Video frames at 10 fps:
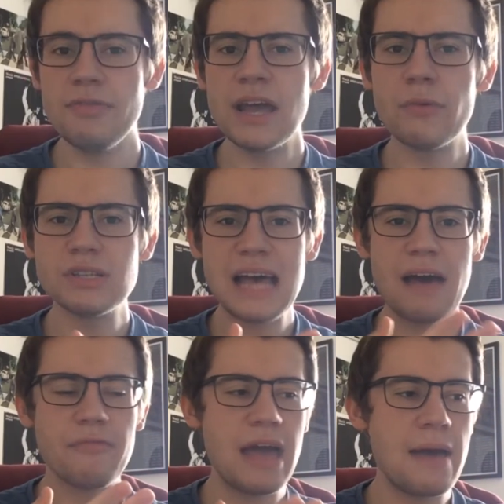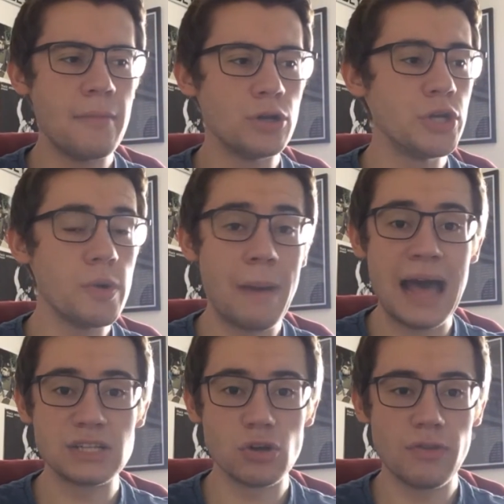Then I want to have a newer
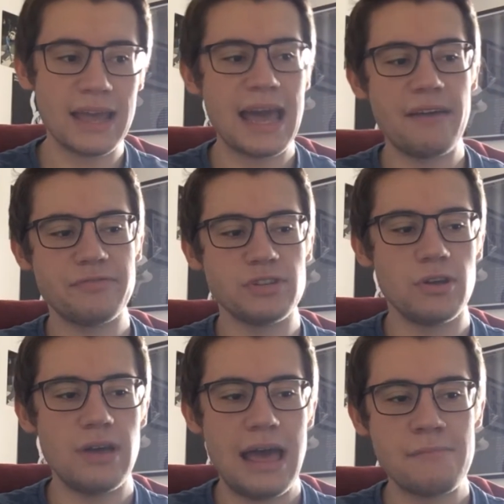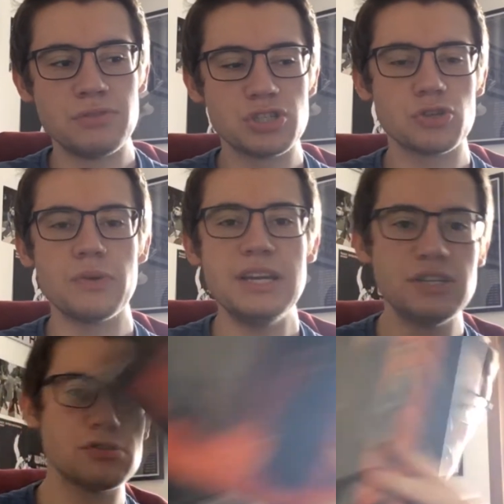band on, like after
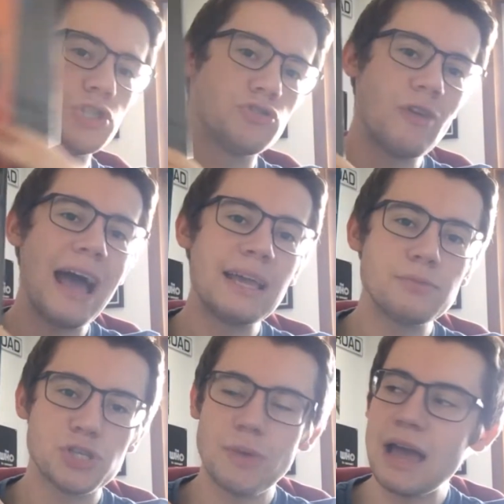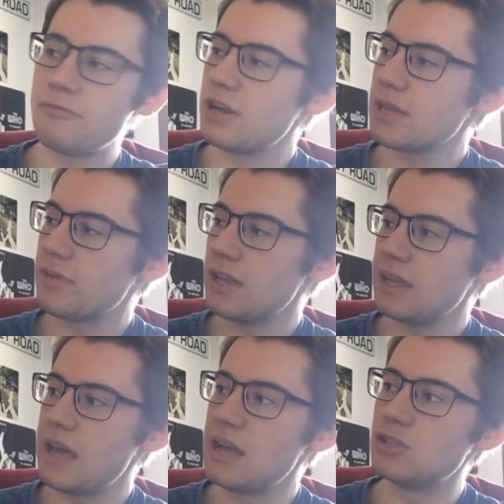Squeeze, The Stripes, who I really,
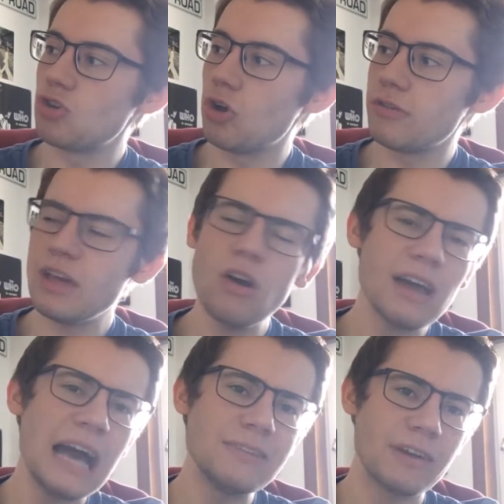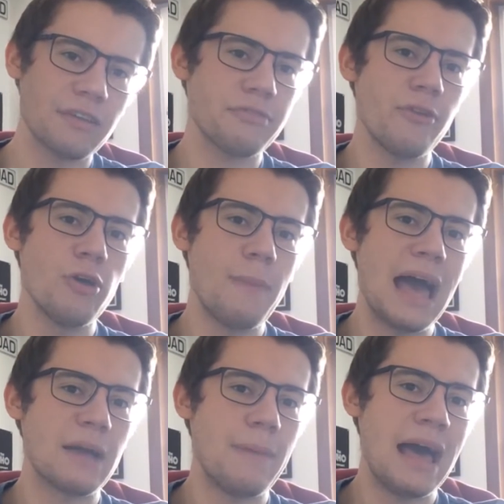really enjoy. They are kind of like a
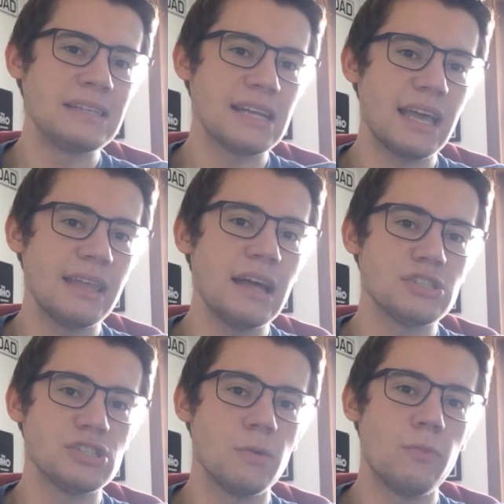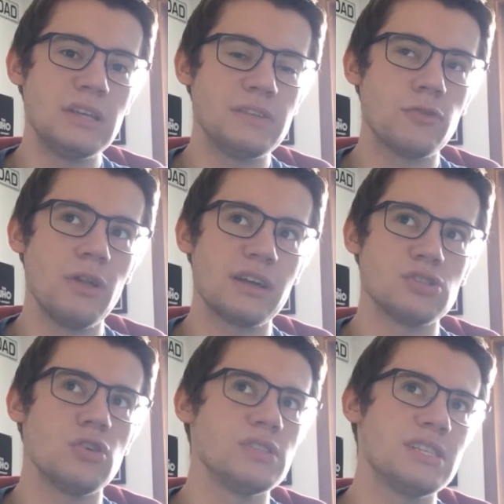throwback band, like in like some ways. They've got like
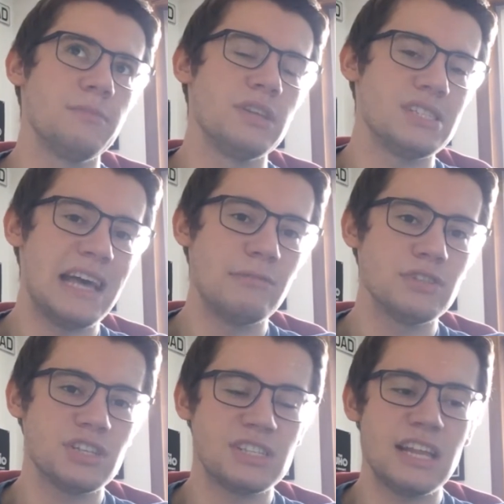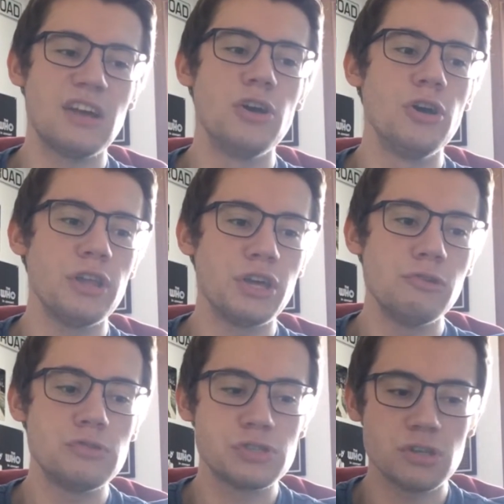a sort of similar sound to, say, like early
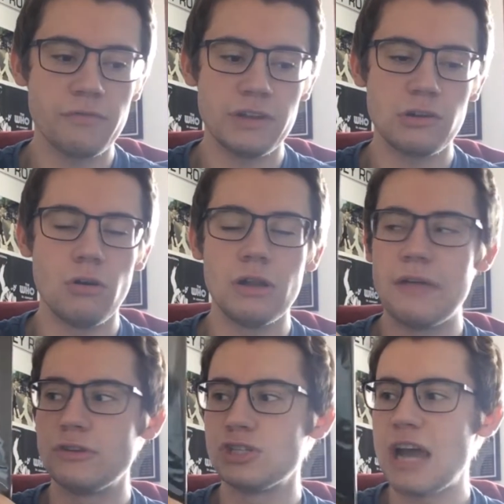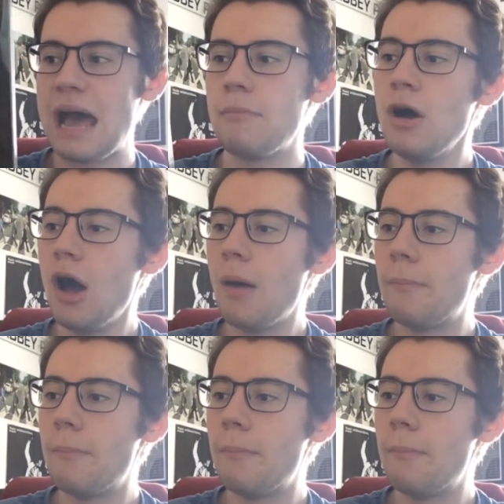Who stuff, like all like The Jam.